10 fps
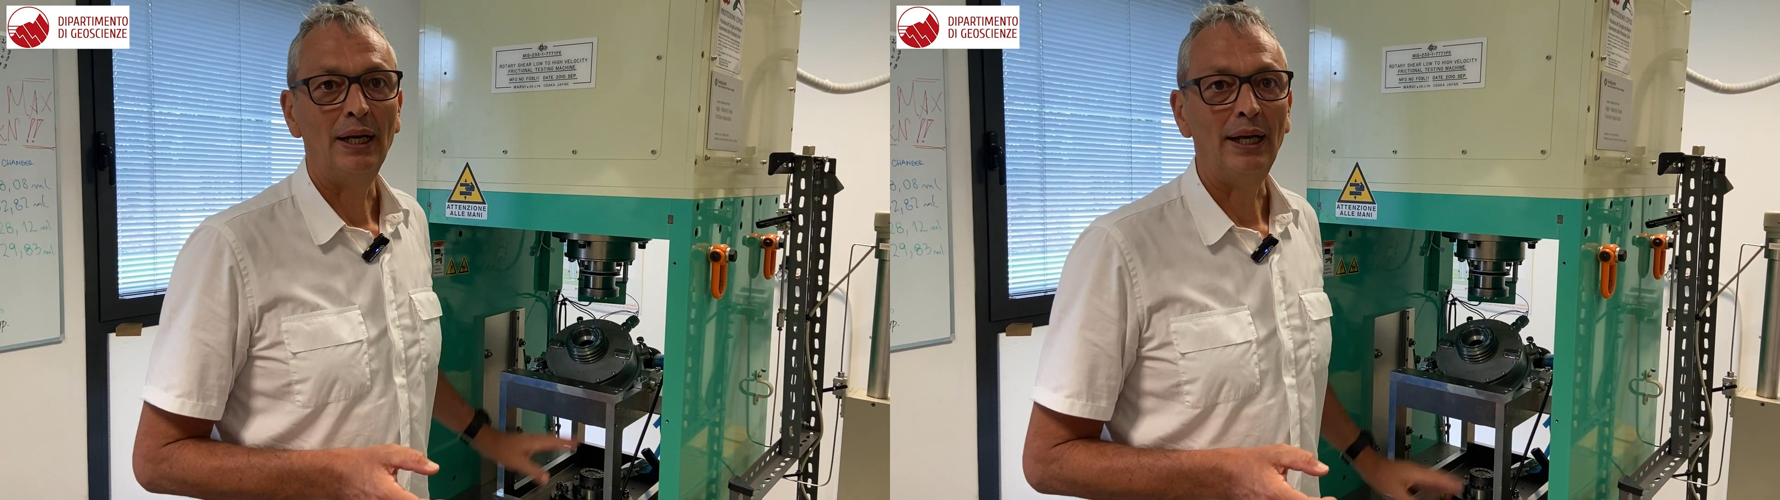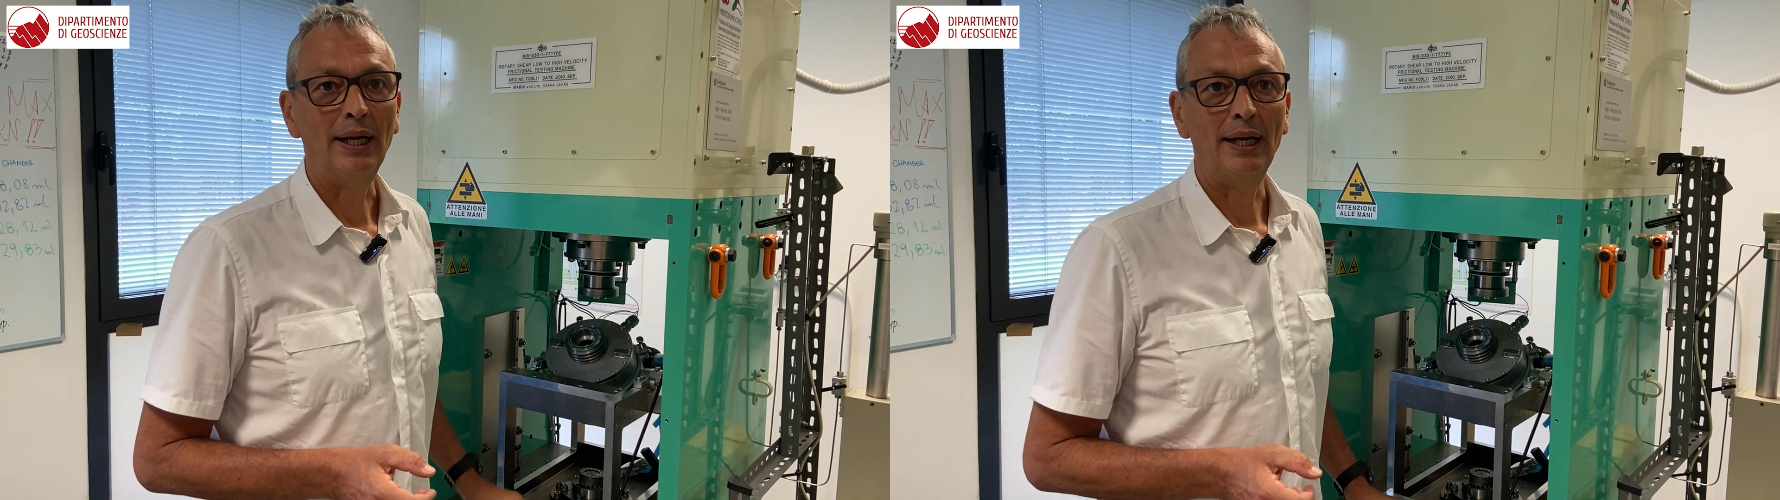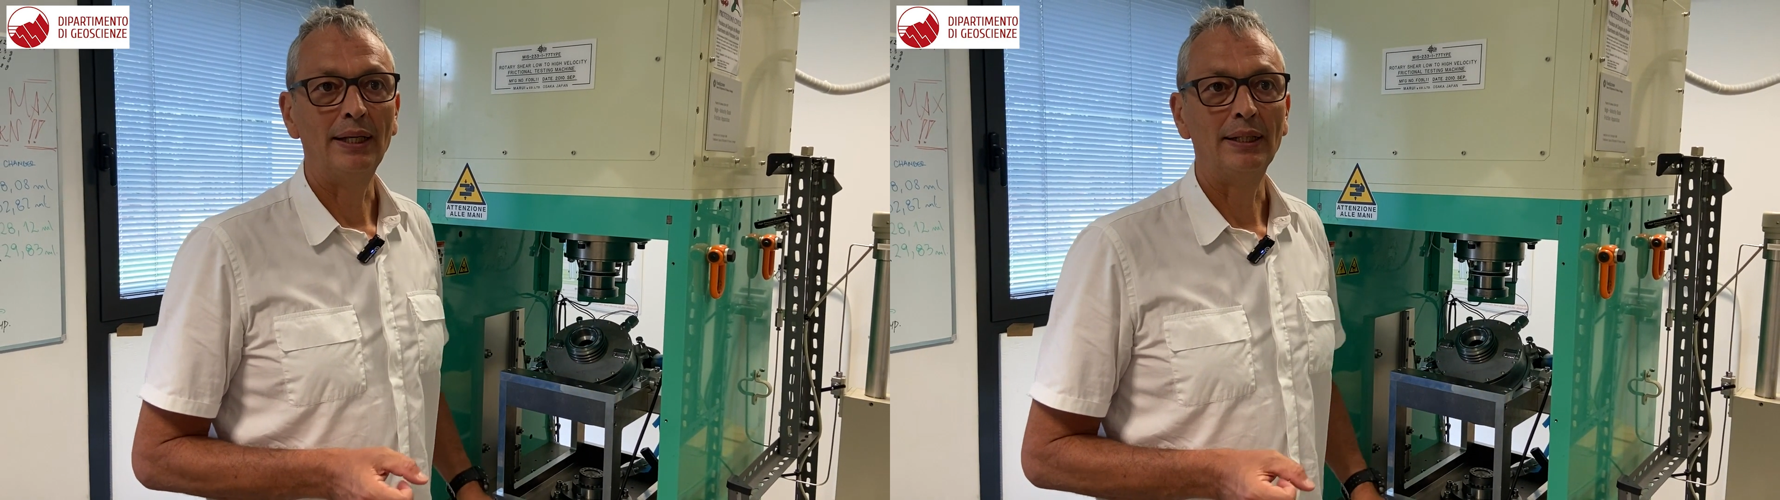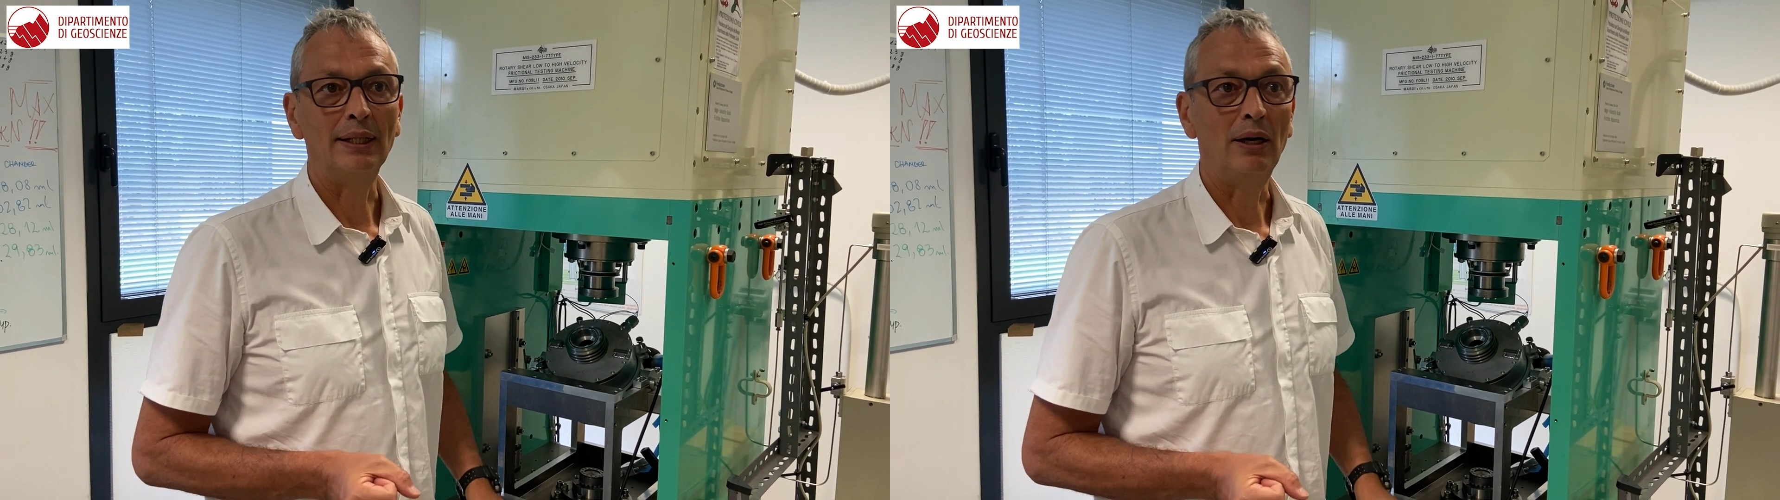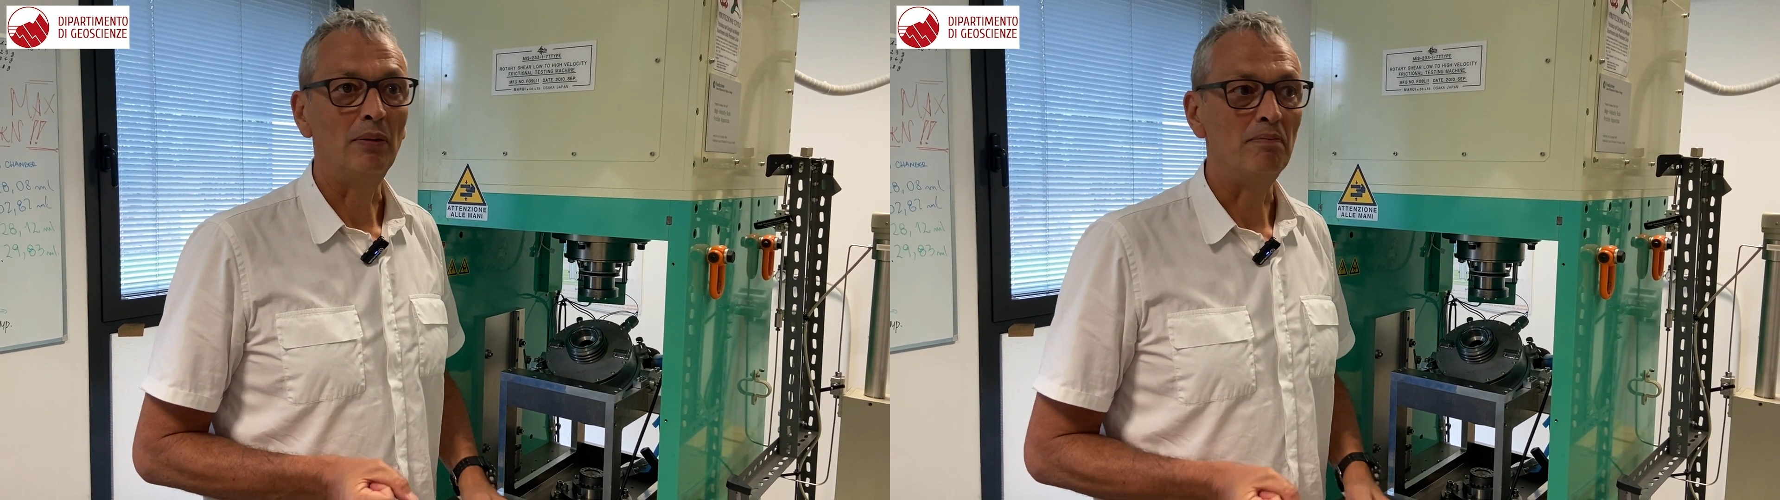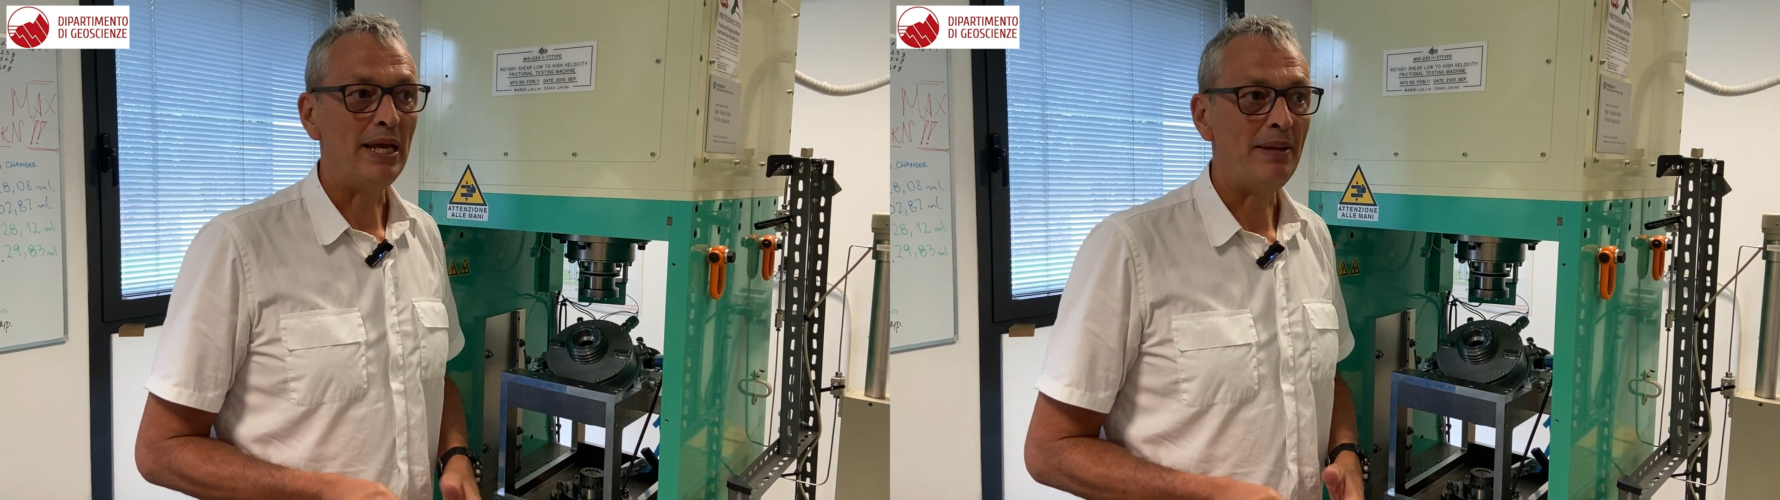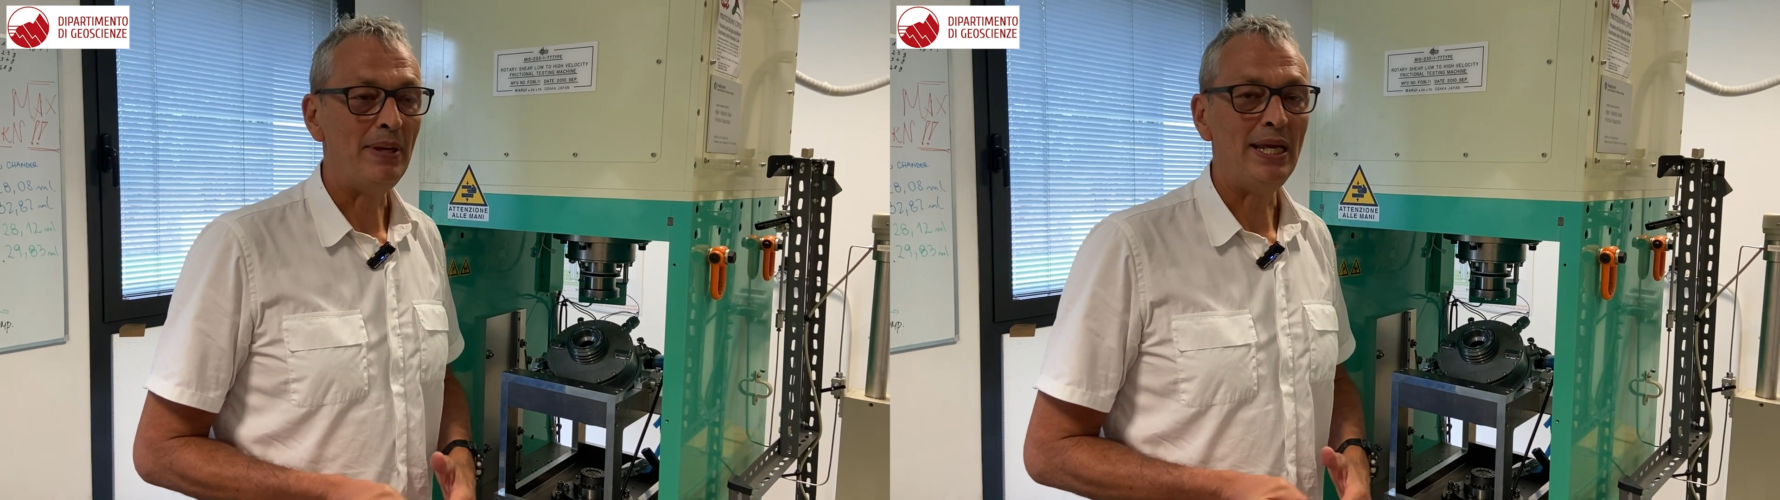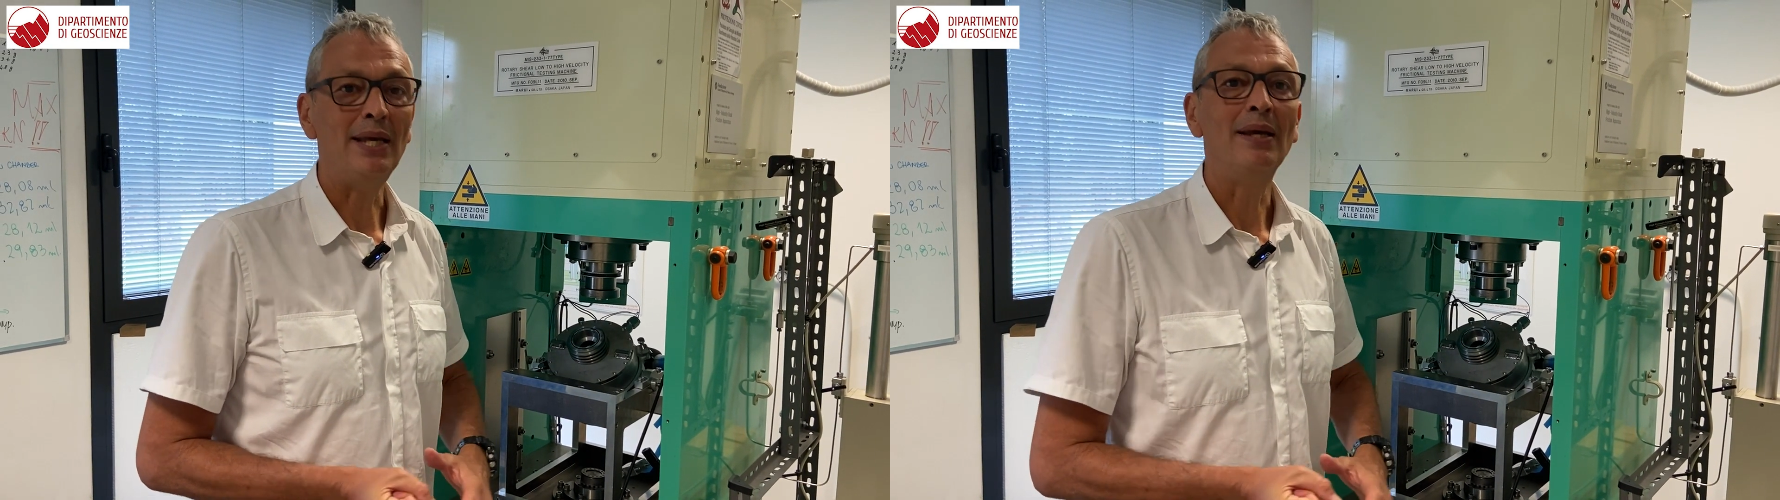and maybe